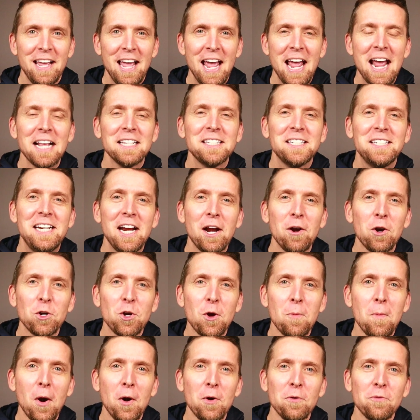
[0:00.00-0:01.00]
Hey, it's Derek
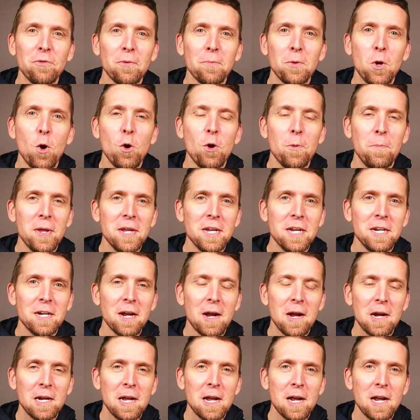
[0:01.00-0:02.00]
Comartin from
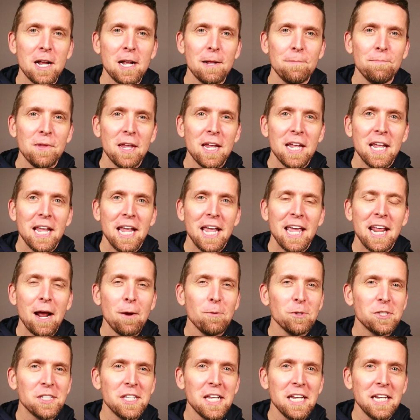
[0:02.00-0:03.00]
CodeOpinion.com, and I
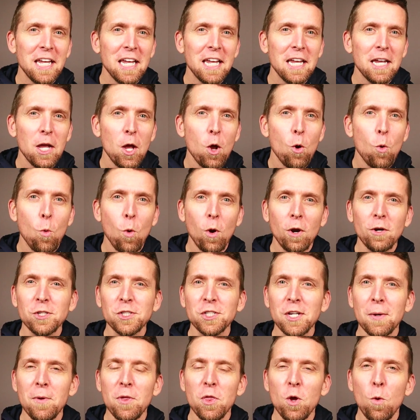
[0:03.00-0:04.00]
was thinking, what are
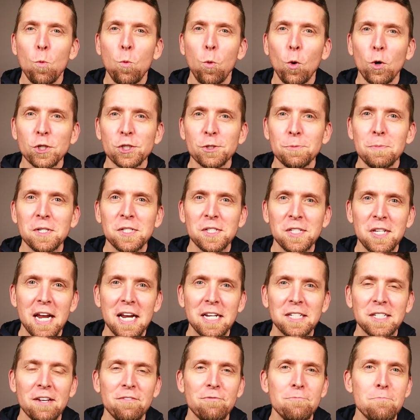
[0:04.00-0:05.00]
some of the worst
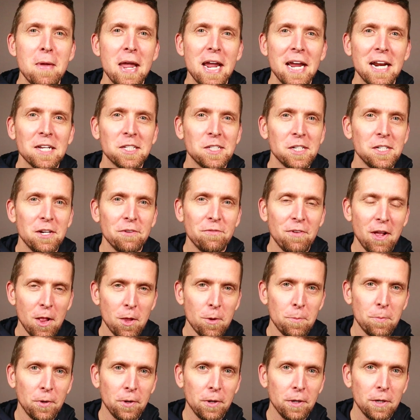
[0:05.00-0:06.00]
mistakes I've made as a
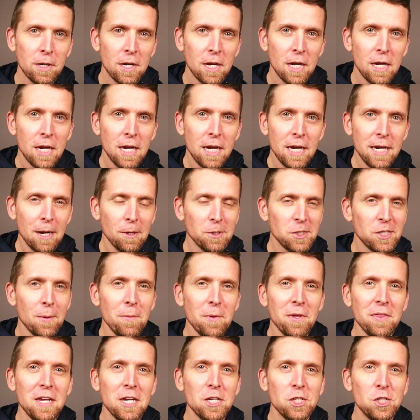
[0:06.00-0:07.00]
developer? Now, some
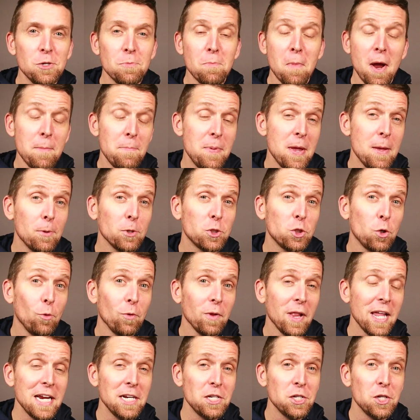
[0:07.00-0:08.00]
of these you might be able to
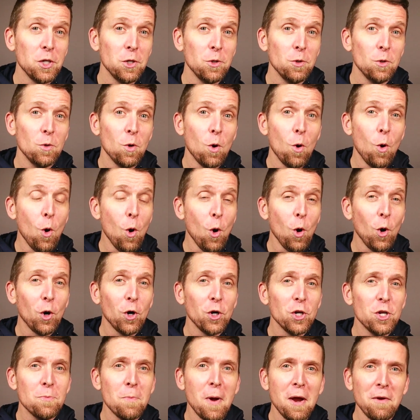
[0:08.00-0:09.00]
relate to, or
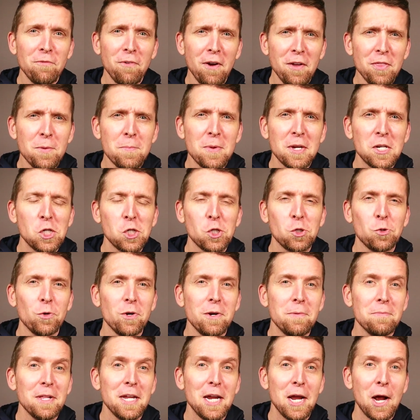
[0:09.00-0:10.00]
you might find them
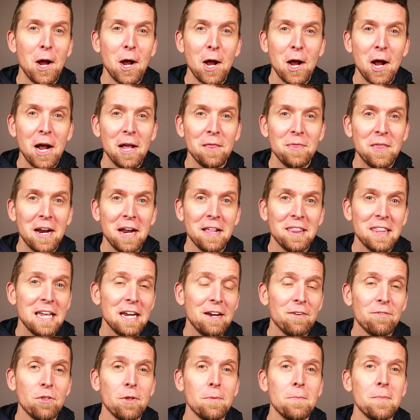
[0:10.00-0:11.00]
extremely odd that I think
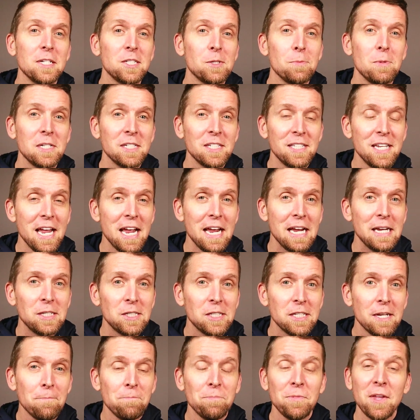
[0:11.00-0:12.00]
of them as
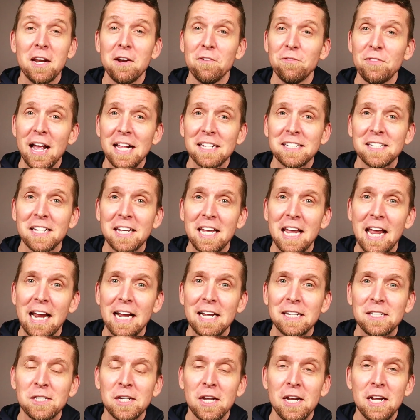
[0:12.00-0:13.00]
mistakes, and if that's the
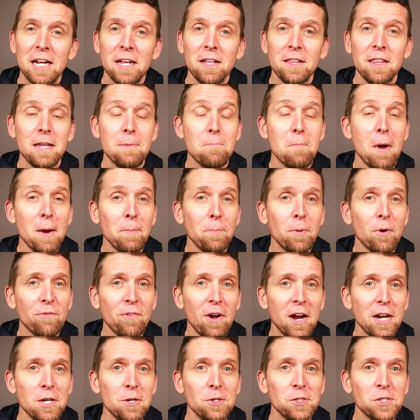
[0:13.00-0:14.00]
case, they might
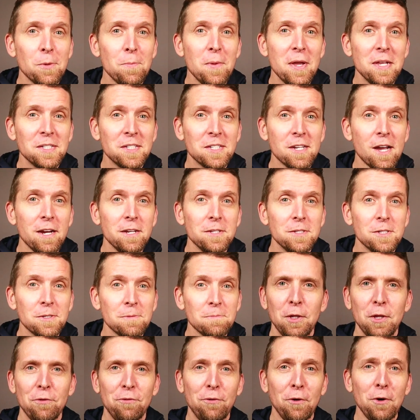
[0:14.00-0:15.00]
provide you some insights.
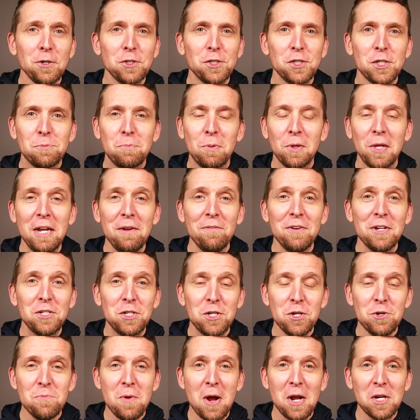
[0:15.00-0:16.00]
The first is believing
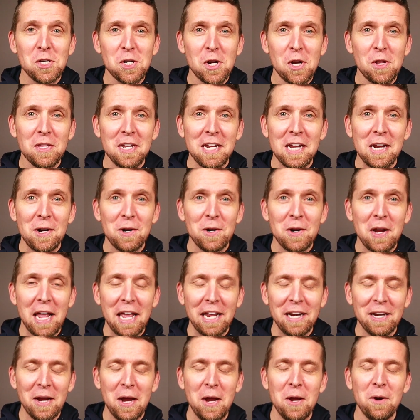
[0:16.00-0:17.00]
too much on the
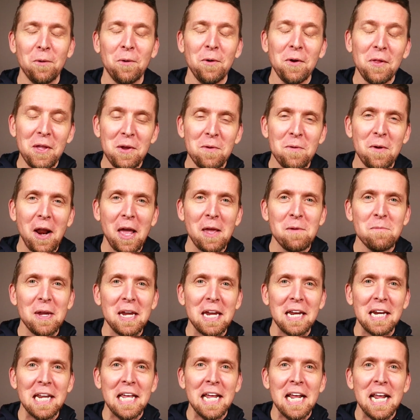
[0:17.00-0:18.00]
internet. really, what I
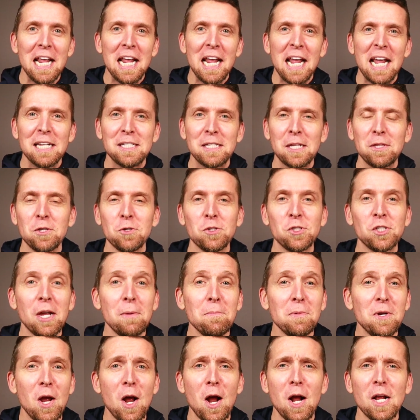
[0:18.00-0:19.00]
mean is that there's
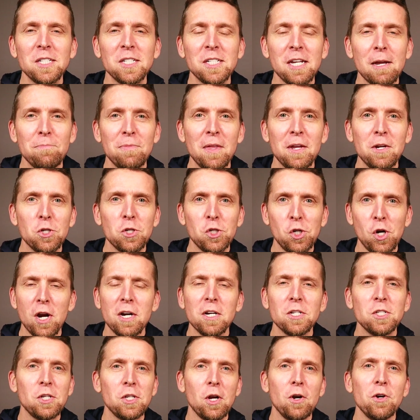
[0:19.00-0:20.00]
some concept that you're trying
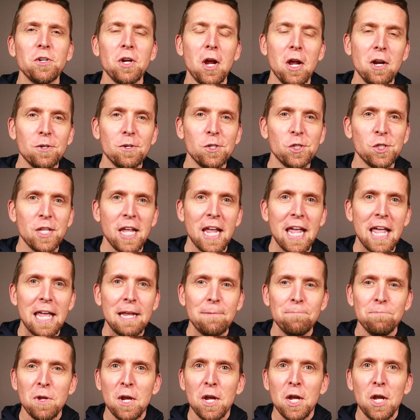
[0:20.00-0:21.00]
to start to
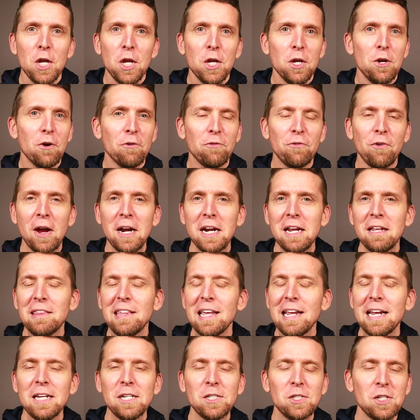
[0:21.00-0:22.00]
understand. You're finding
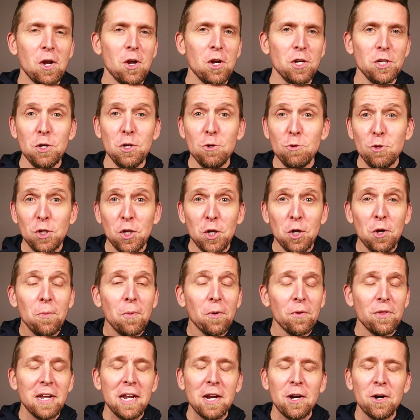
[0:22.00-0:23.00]
things on YouTube
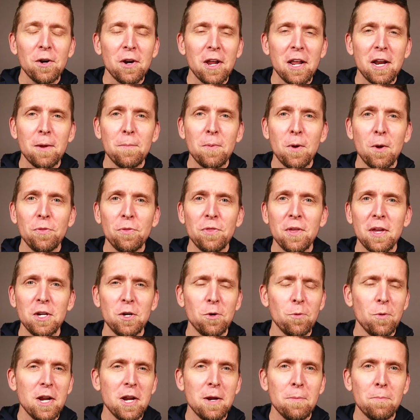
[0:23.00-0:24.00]
or the internet about that,
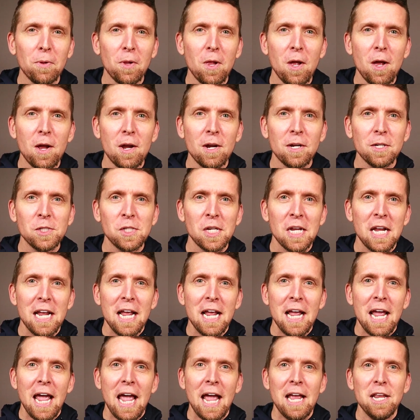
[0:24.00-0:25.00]
you're reading blogs,
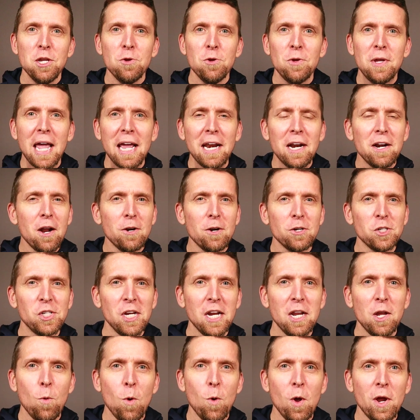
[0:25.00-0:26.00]
and you get an
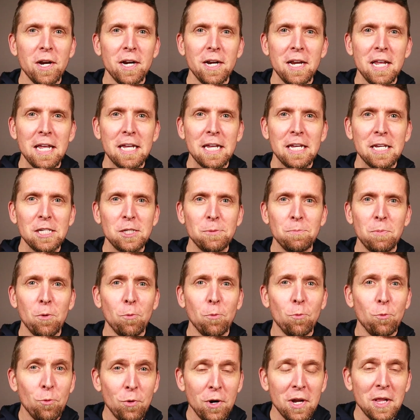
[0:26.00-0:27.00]
understanding of what it is, but
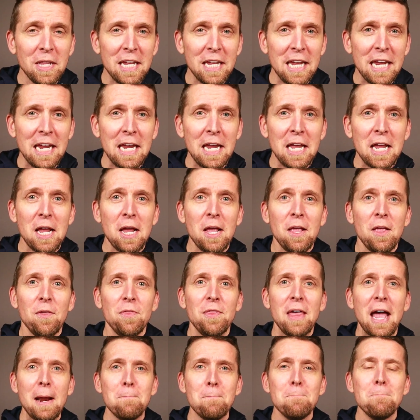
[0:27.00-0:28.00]
really,
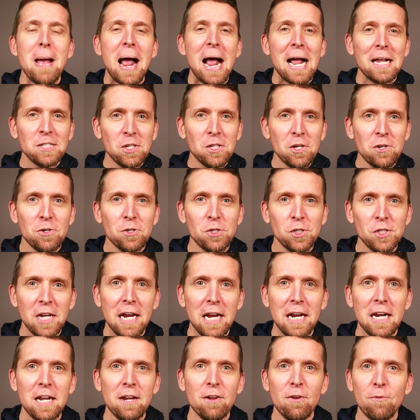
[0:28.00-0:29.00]
that mass
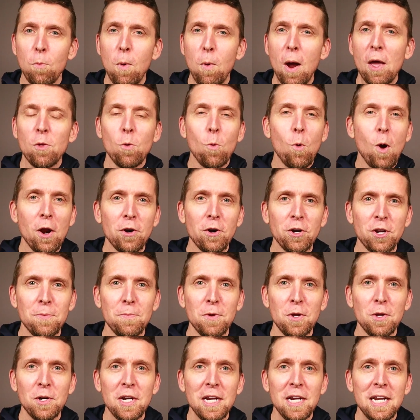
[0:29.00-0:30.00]
understanding of why the wider
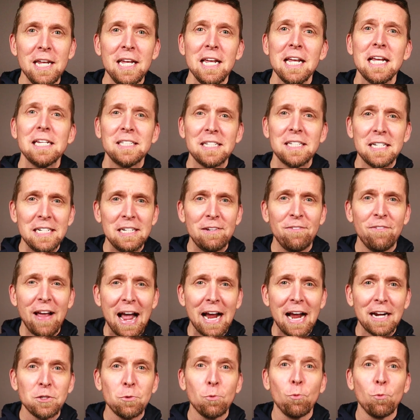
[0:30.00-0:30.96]
community is in fact